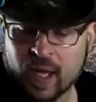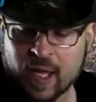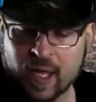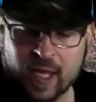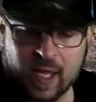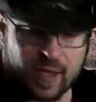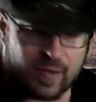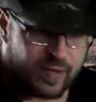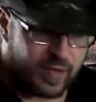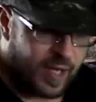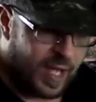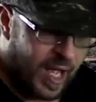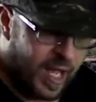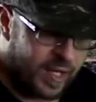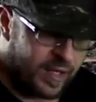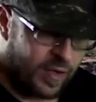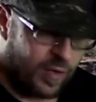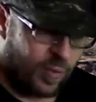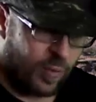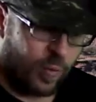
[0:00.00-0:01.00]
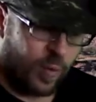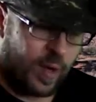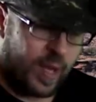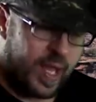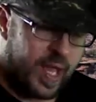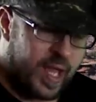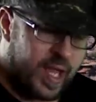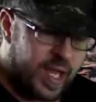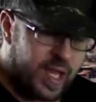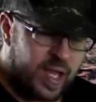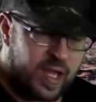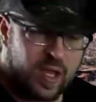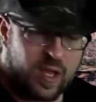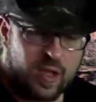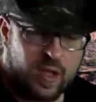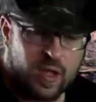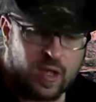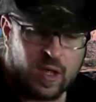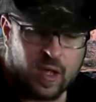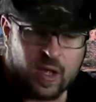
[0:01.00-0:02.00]
have gotten away
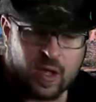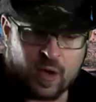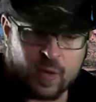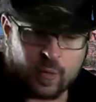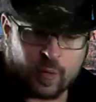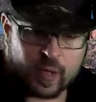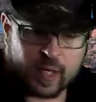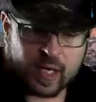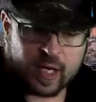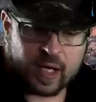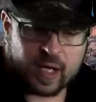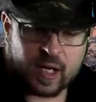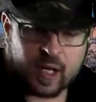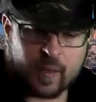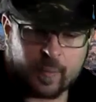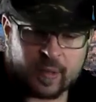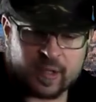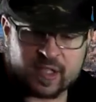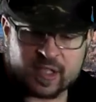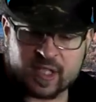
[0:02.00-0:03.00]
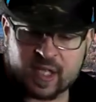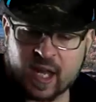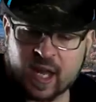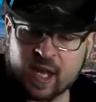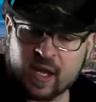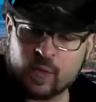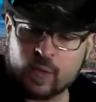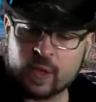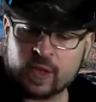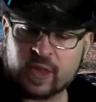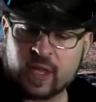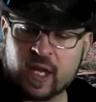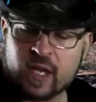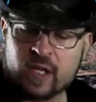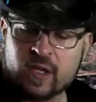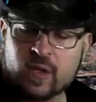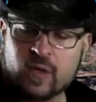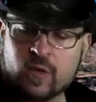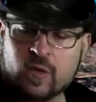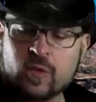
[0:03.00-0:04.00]
with getting up and saying what they
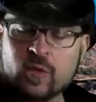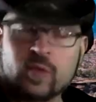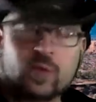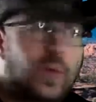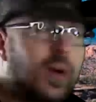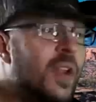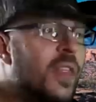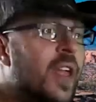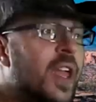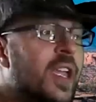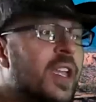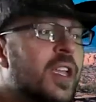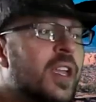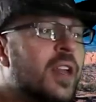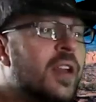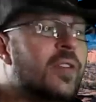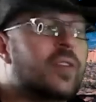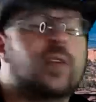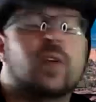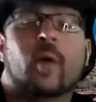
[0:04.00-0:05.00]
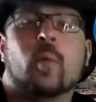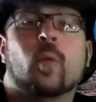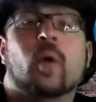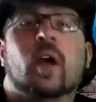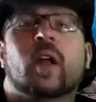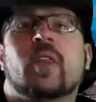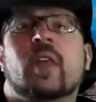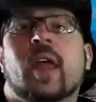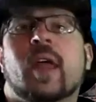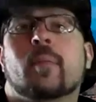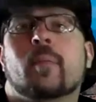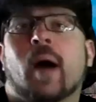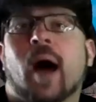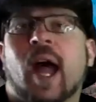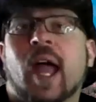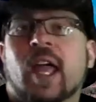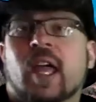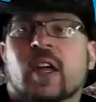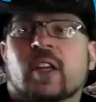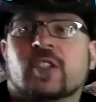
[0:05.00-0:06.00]
use, where they get it from, where they
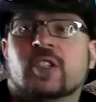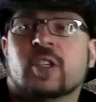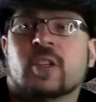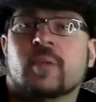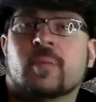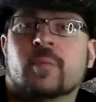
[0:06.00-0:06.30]
buy it.